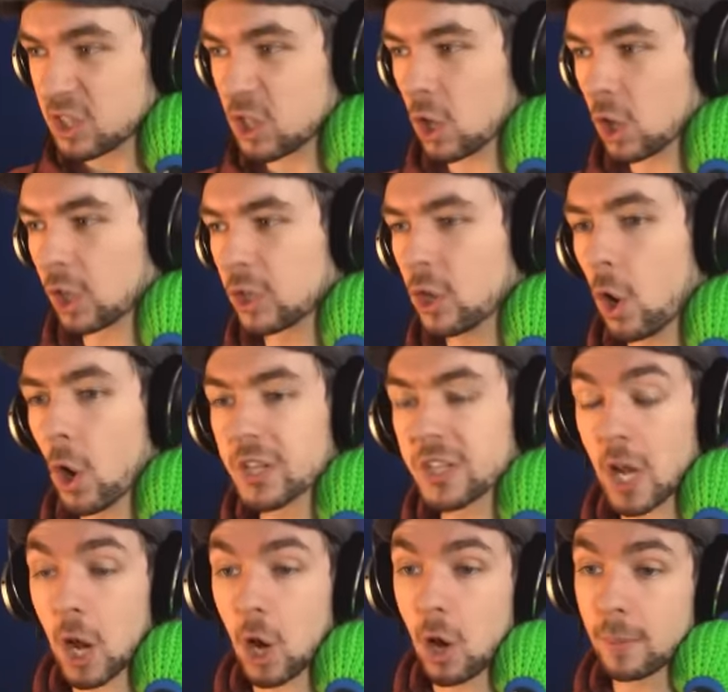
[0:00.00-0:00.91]
Chuck
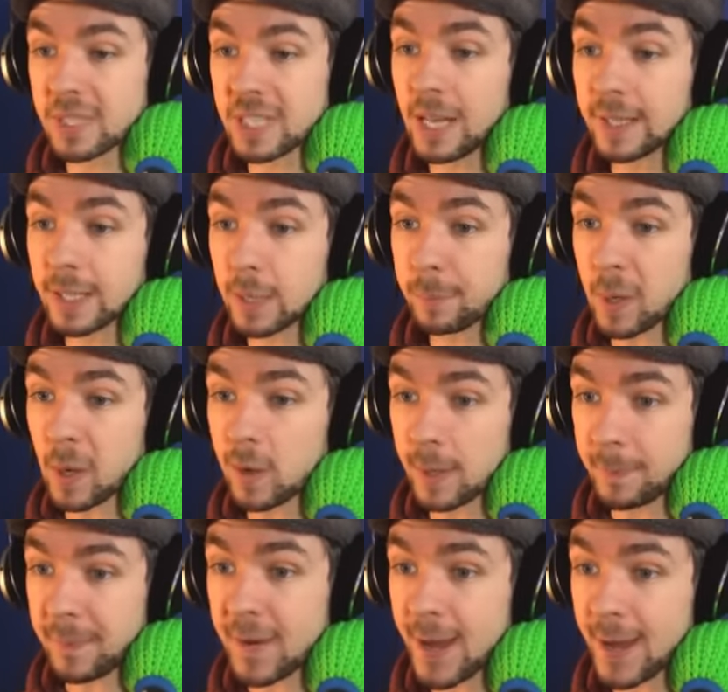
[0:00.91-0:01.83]
Norris, I almost landed in
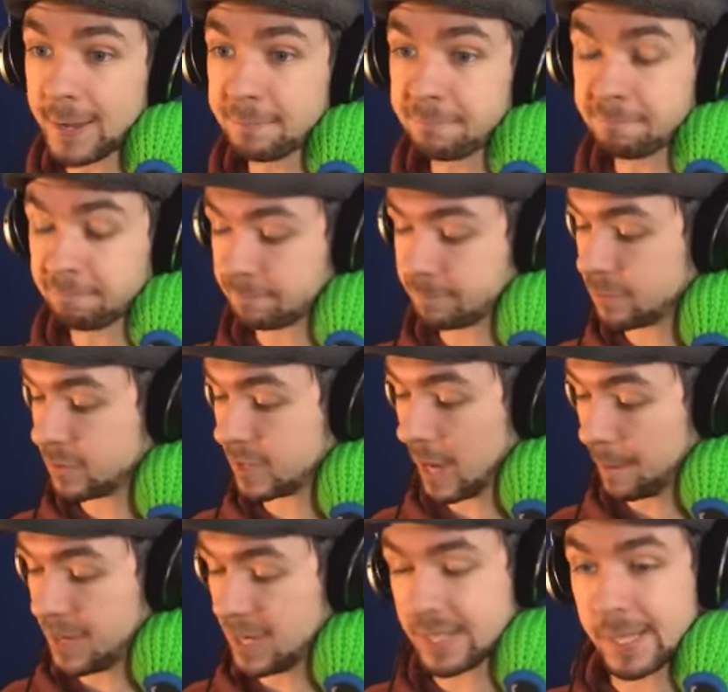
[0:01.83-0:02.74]
PewDiePie.
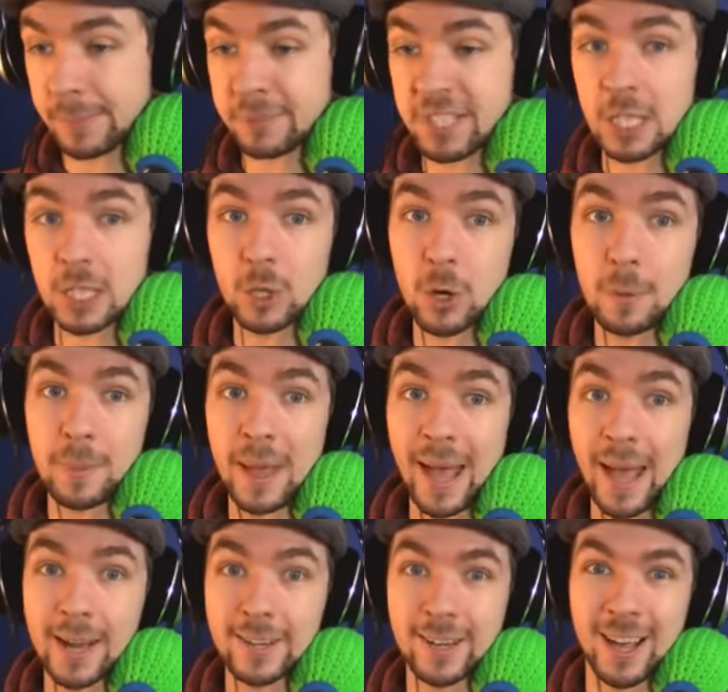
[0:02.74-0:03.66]
That means I'm still doing
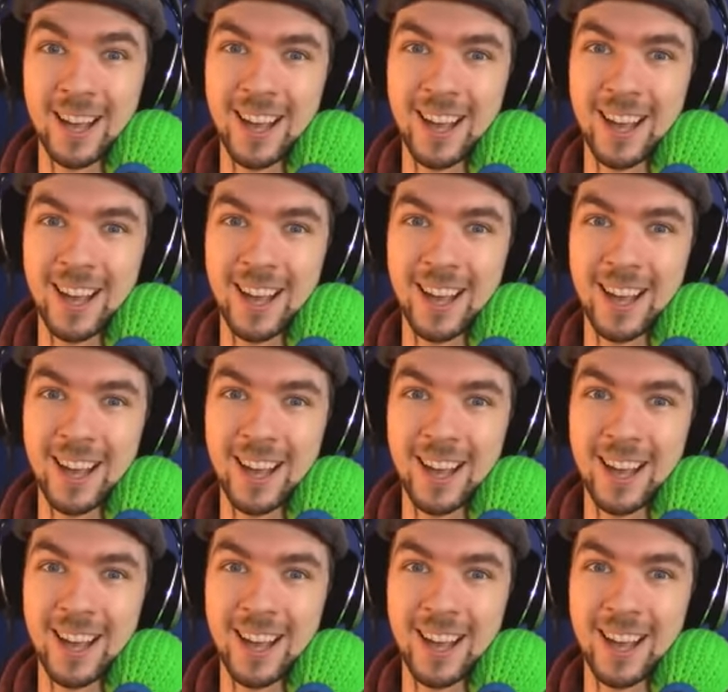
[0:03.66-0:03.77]
bad.